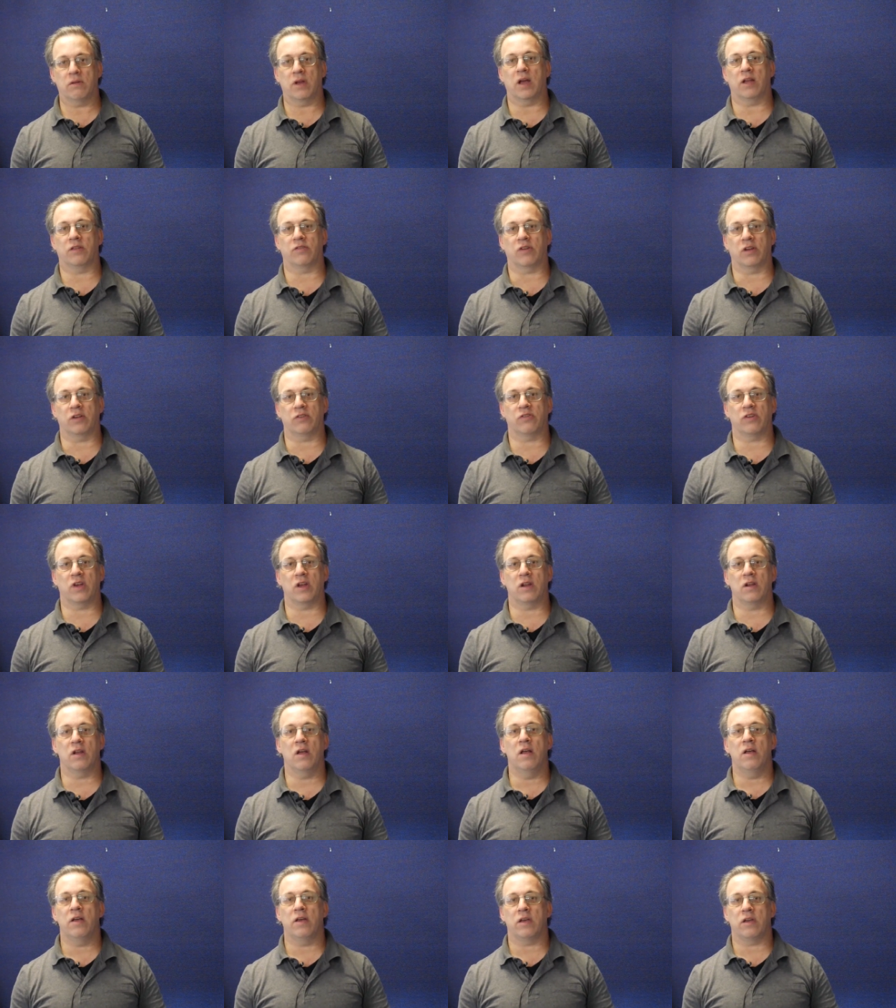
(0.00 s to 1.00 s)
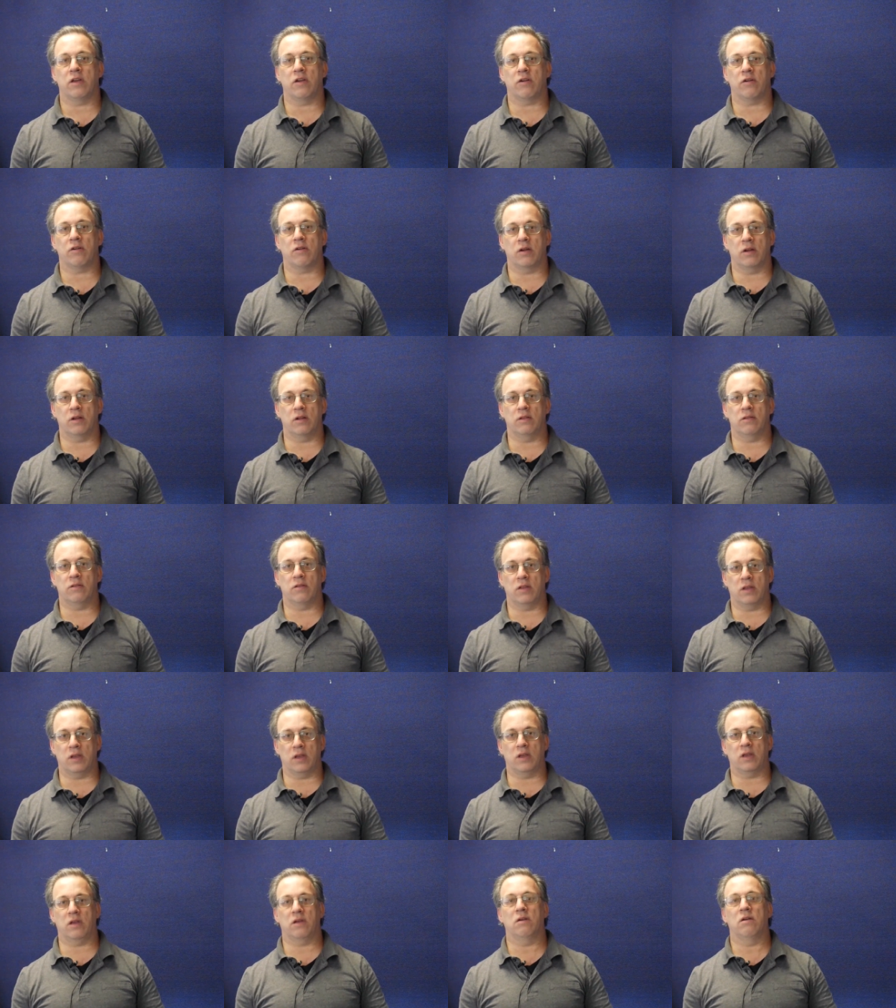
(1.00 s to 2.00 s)
As I said, here in
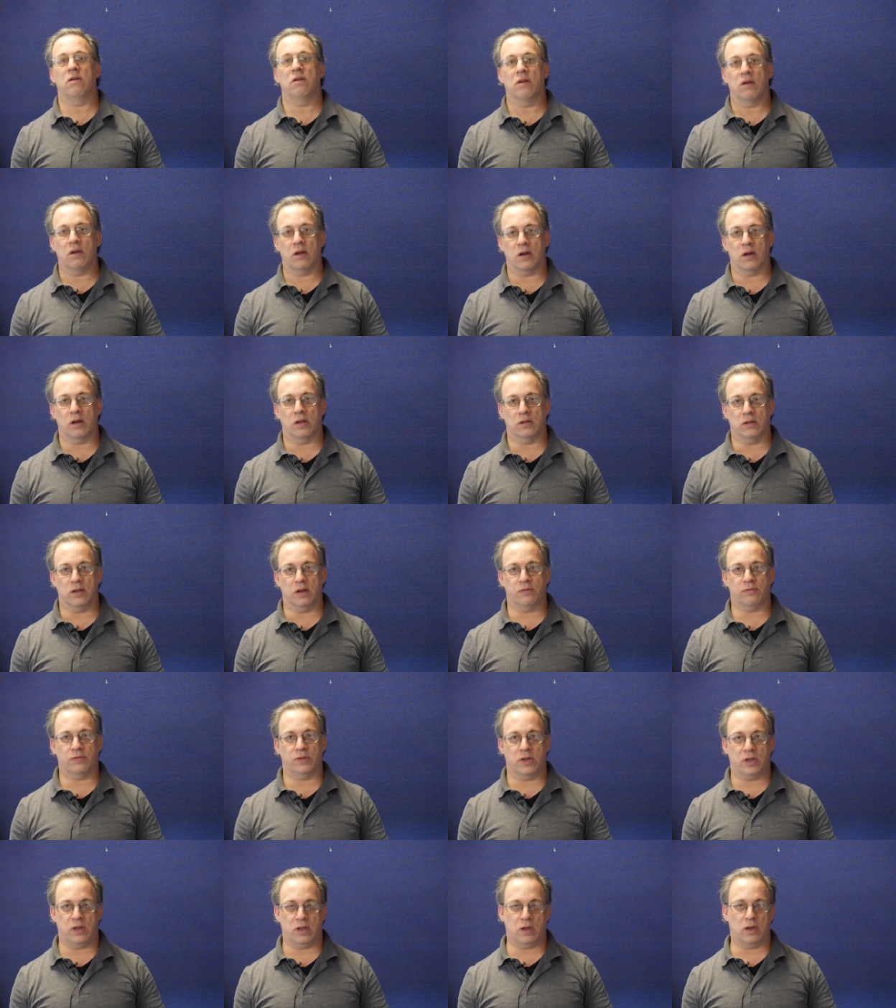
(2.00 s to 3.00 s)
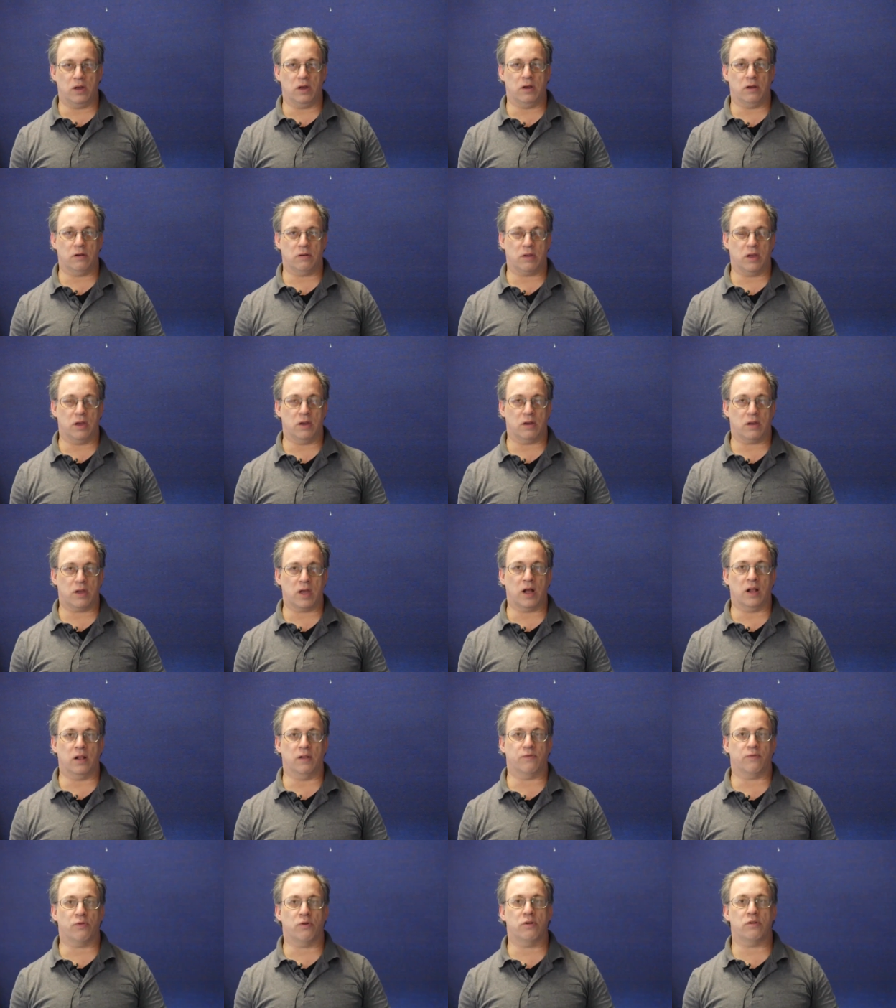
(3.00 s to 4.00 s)
the lovely
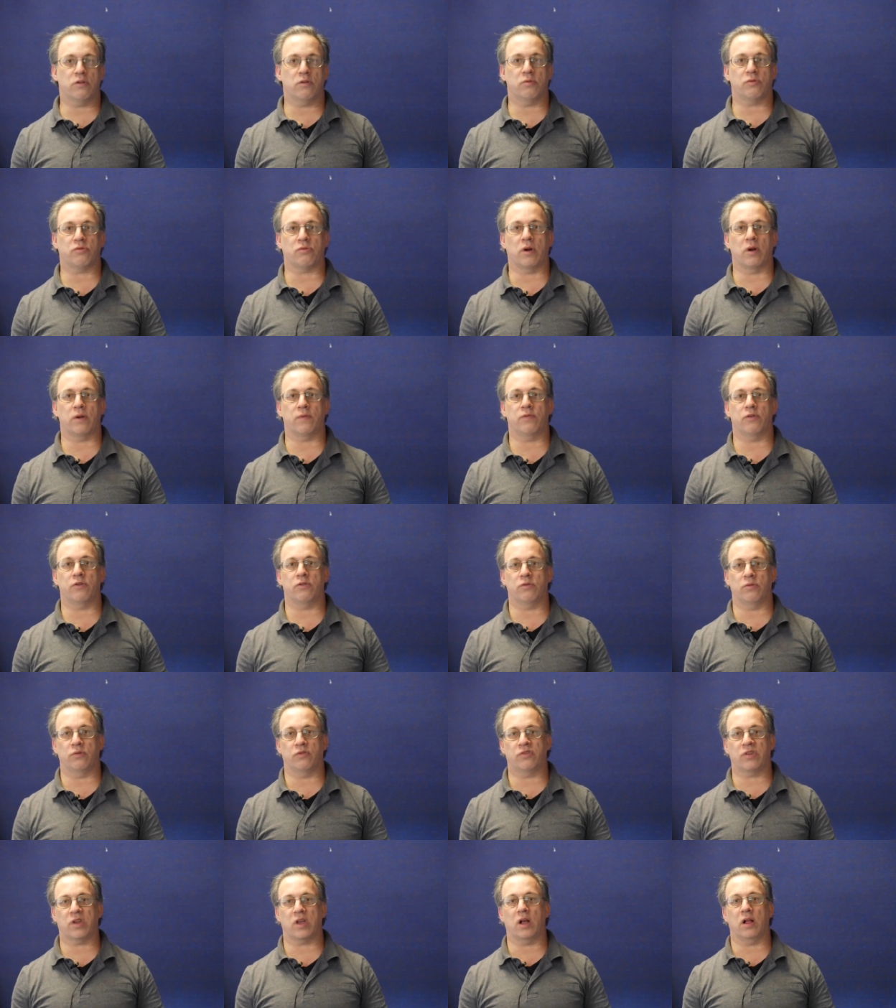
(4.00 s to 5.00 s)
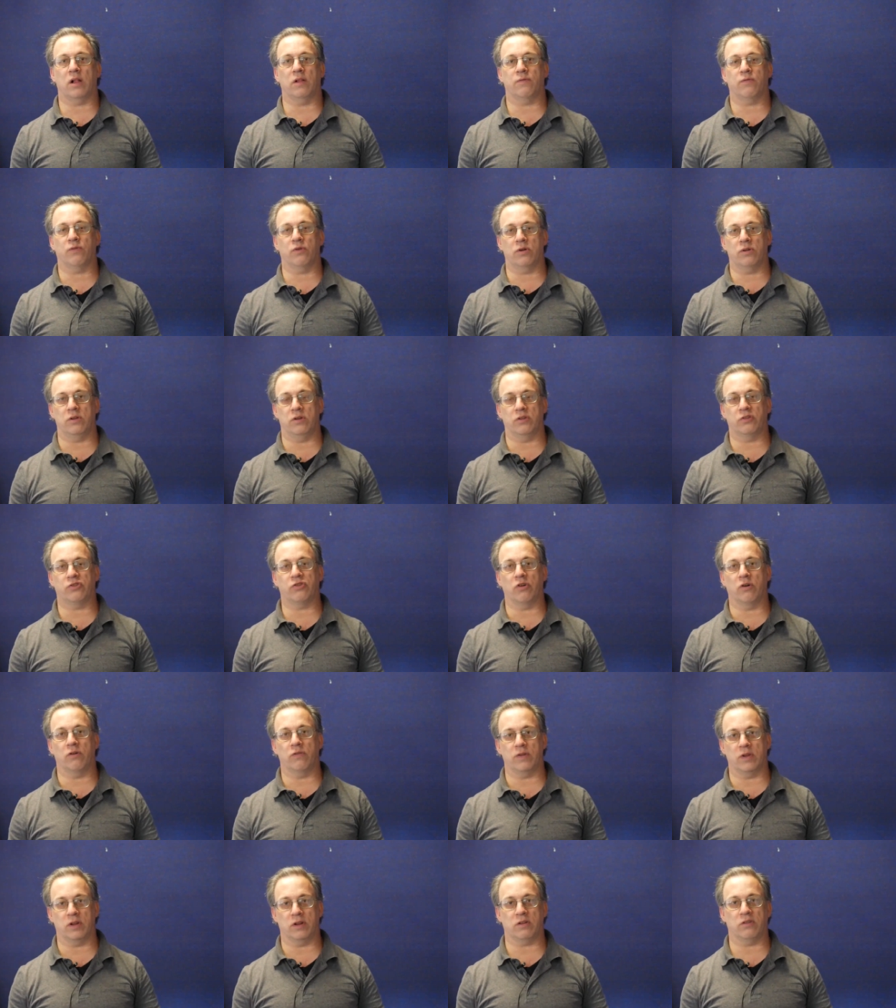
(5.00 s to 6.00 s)
California, which I refer to as the California
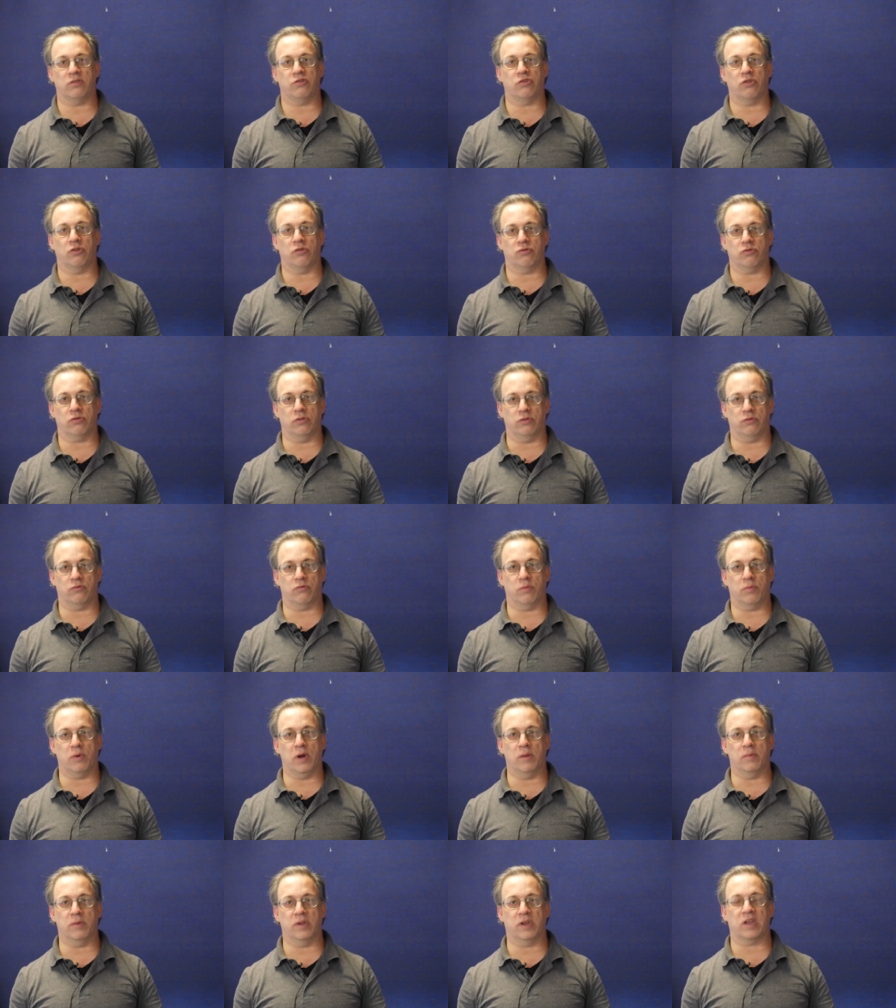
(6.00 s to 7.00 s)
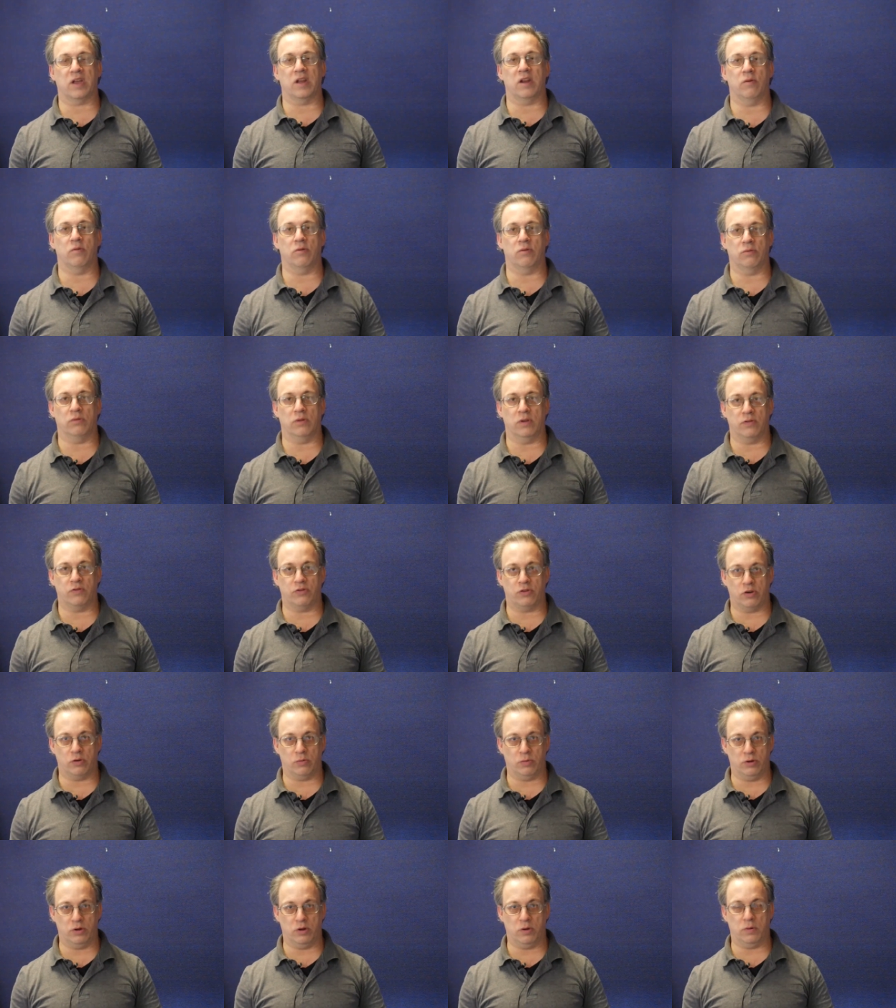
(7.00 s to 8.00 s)
Soviet Socialist Republic. Anyone who lives
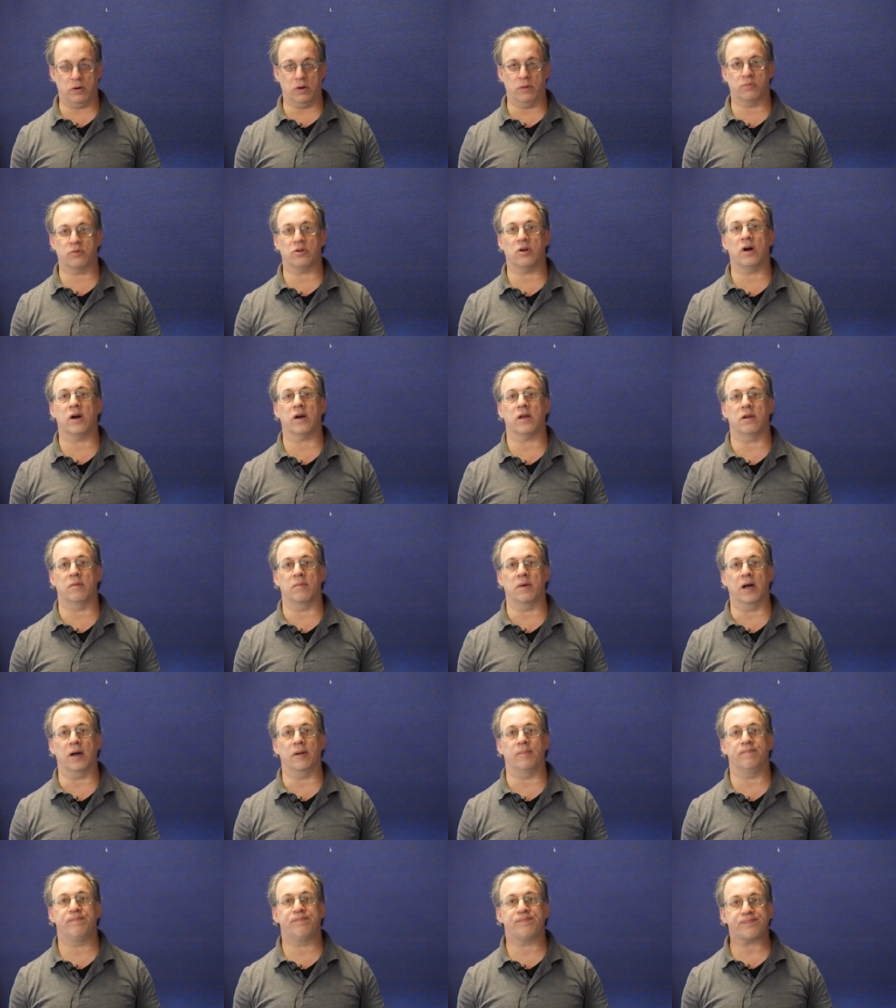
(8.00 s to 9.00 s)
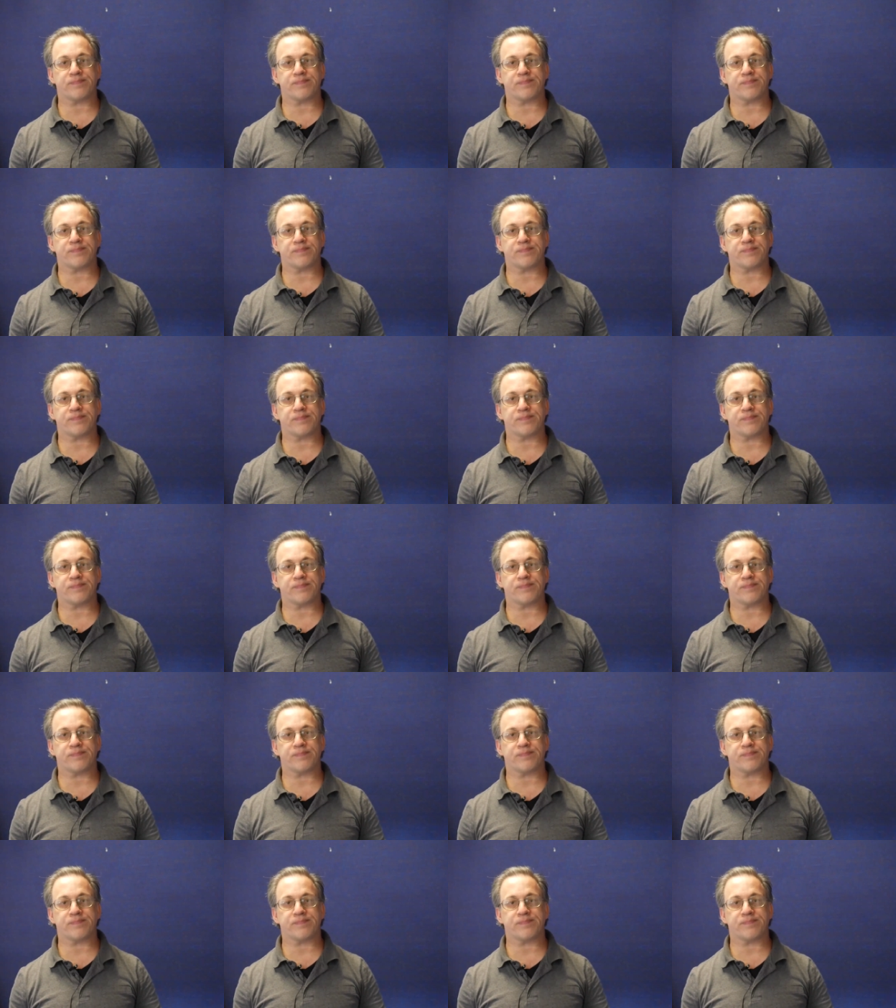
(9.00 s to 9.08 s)
here will know what I'm talking about.